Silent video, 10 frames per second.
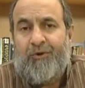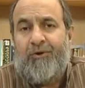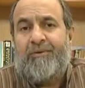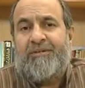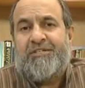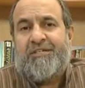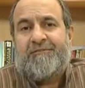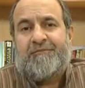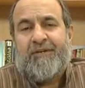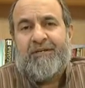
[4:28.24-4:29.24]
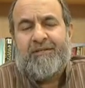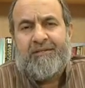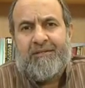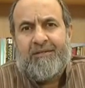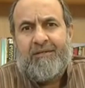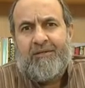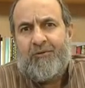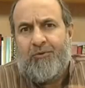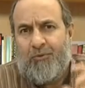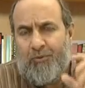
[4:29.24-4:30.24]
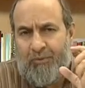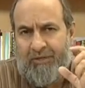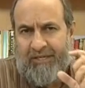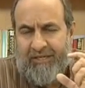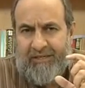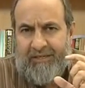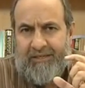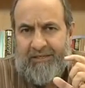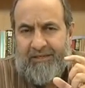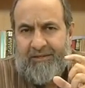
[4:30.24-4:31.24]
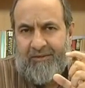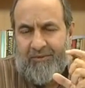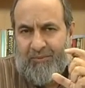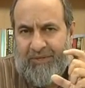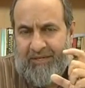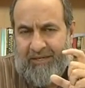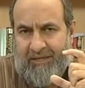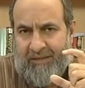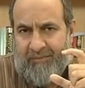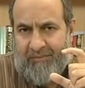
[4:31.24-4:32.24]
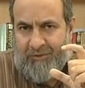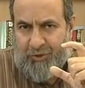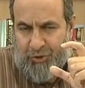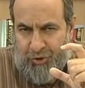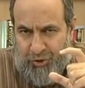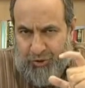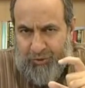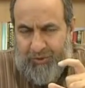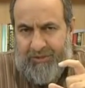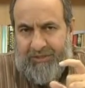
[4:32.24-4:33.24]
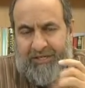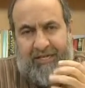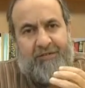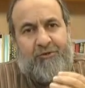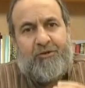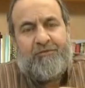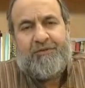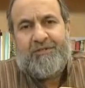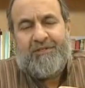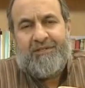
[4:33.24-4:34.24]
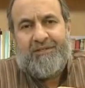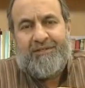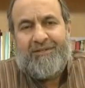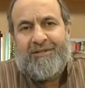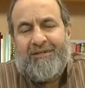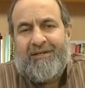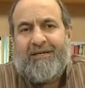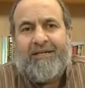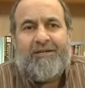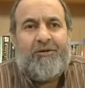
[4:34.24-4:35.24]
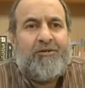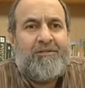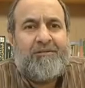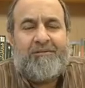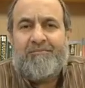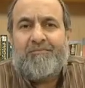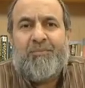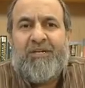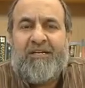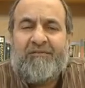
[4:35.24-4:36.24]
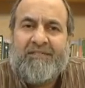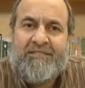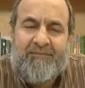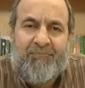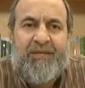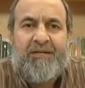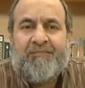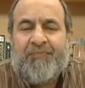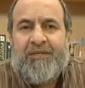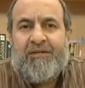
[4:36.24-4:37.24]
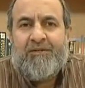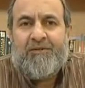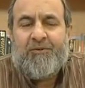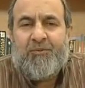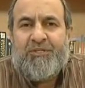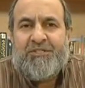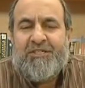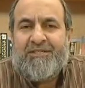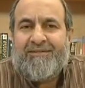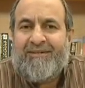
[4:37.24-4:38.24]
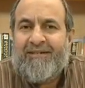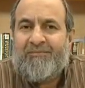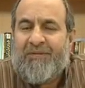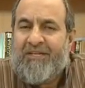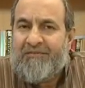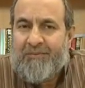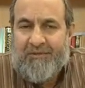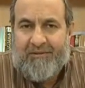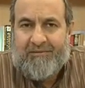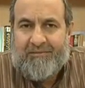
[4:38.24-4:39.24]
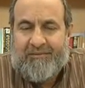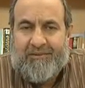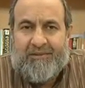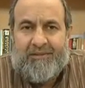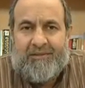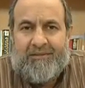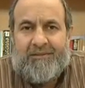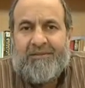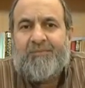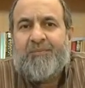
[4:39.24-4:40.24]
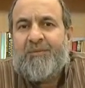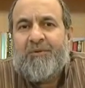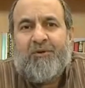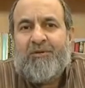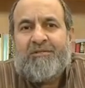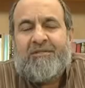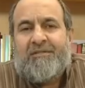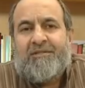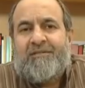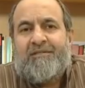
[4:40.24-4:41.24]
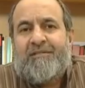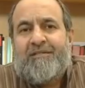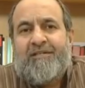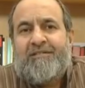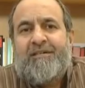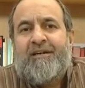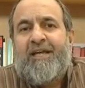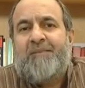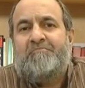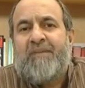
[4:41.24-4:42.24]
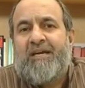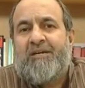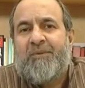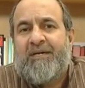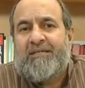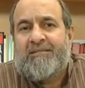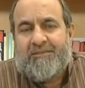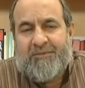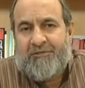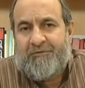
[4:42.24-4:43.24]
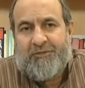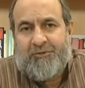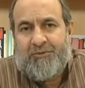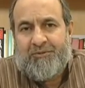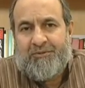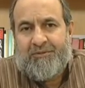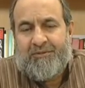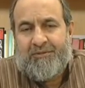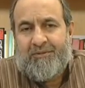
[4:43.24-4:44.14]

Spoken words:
or reject faith only when I am sure and confident. I cannot believe in something which is unbelievable simply because there is a claim made by some individuals,